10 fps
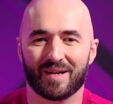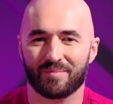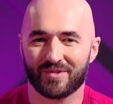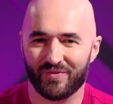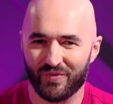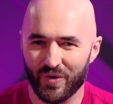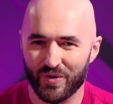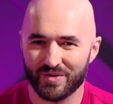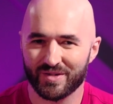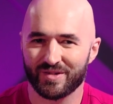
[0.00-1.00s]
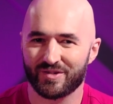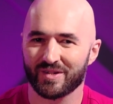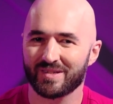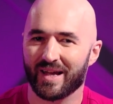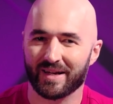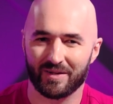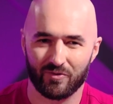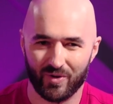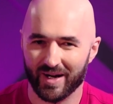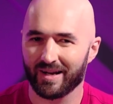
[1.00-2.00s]
comes first, just like
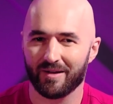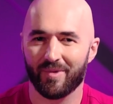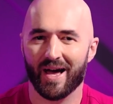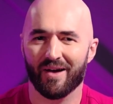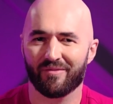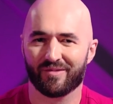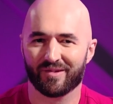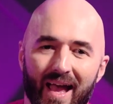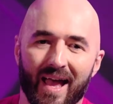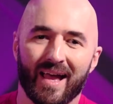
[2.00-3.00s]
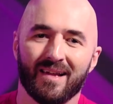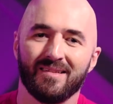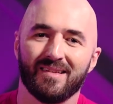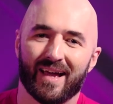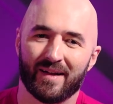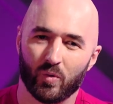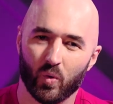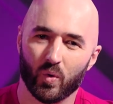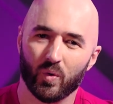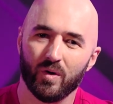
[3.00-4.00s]
in regular math. And
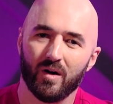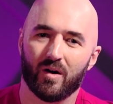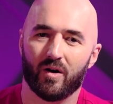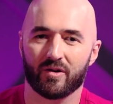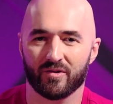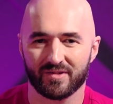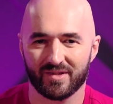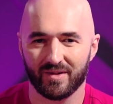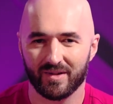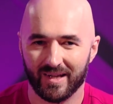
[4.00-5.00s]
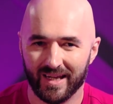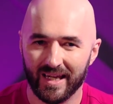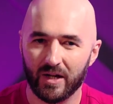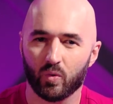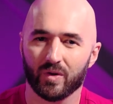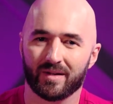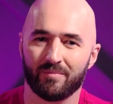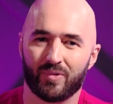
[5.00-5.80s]
or are considered equal in